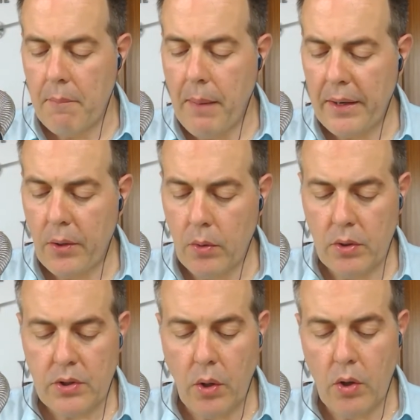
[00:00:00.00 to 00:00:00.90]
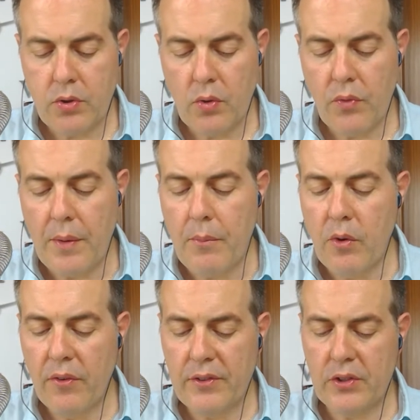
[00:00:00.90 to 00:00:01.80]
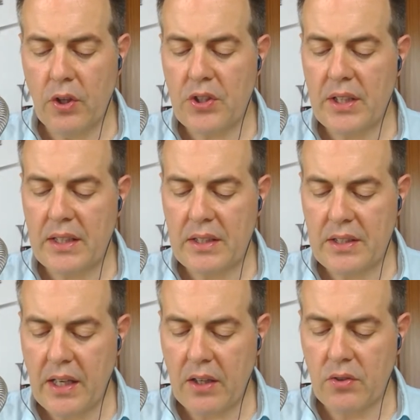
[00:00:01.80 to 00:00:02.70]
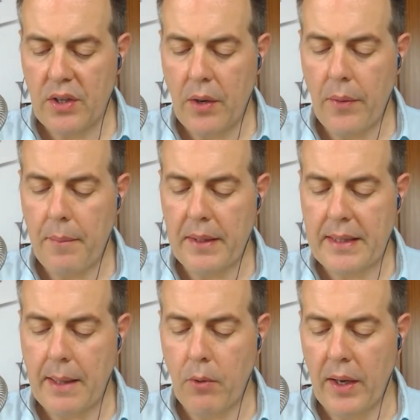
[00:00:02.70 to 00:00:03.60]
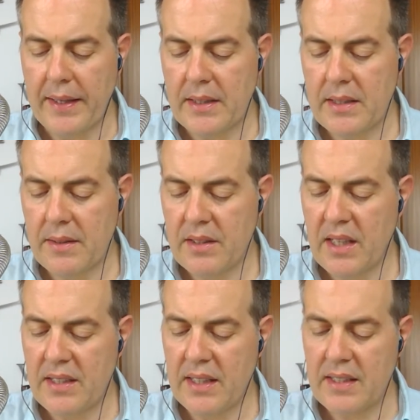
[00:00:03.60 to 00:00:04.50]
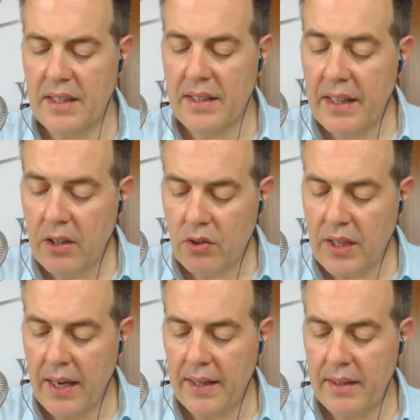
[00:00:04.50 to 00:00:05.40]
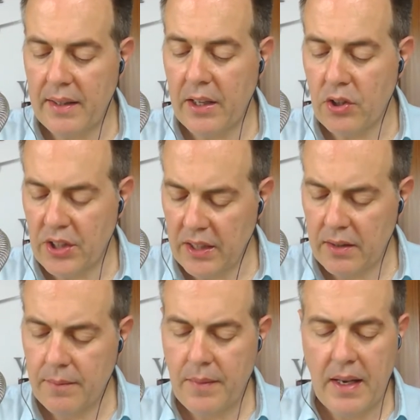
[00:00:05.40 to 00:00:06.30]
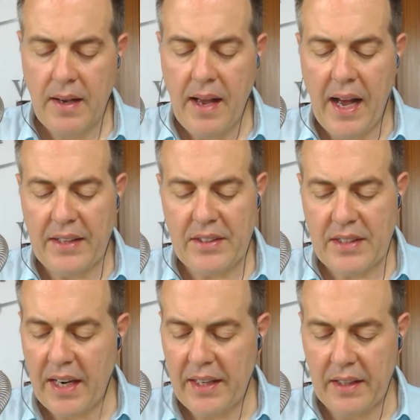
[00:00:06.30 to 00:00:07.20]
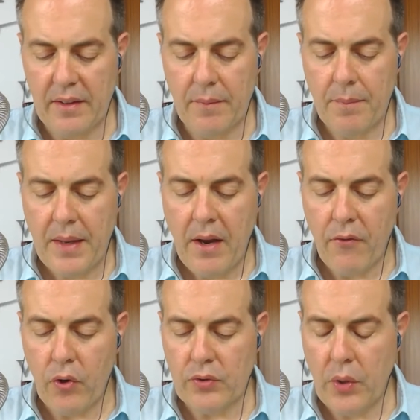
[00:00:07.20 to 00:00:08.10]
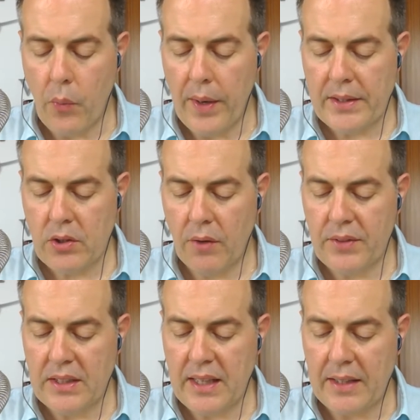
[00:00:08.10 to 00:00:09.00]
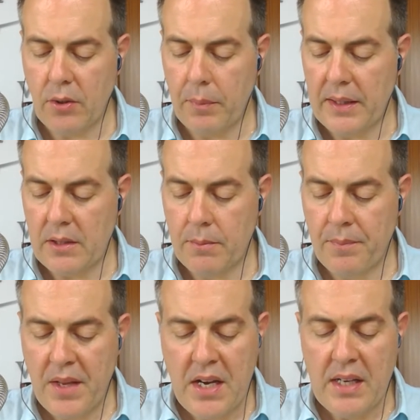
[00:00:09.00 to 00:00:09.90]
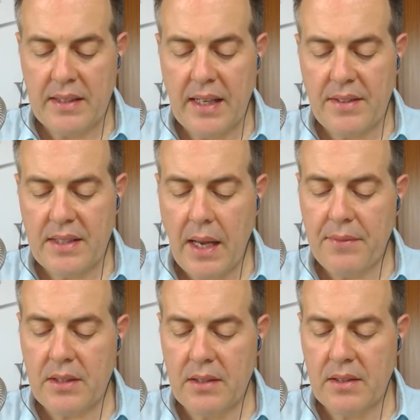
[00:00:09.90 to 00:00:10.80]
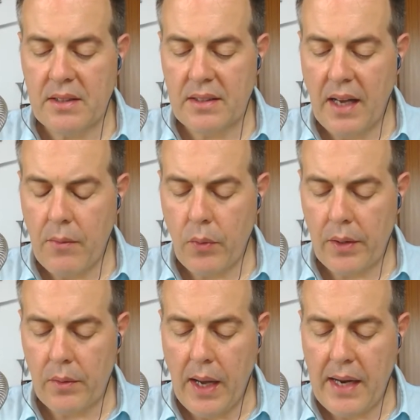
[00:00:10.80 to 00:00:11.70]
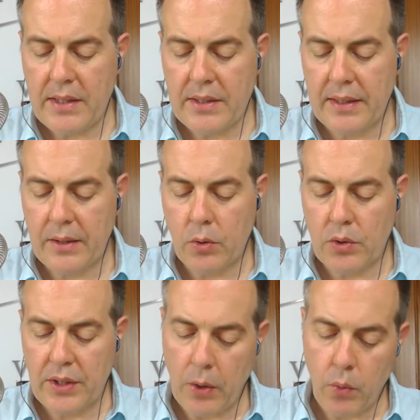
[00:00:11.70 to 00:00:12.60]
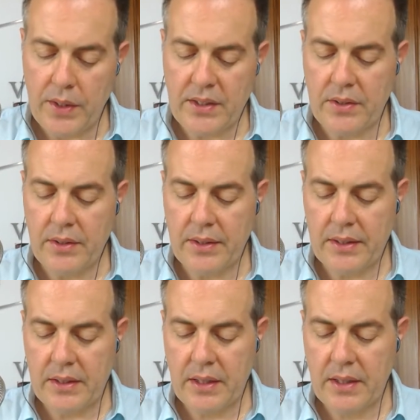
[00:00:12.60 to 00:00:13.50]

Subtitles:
Vacuoles also remove toxic secondary metabolites such as nicotine, and tannin from the rest of the cytoplasm. Such substances are are sequestered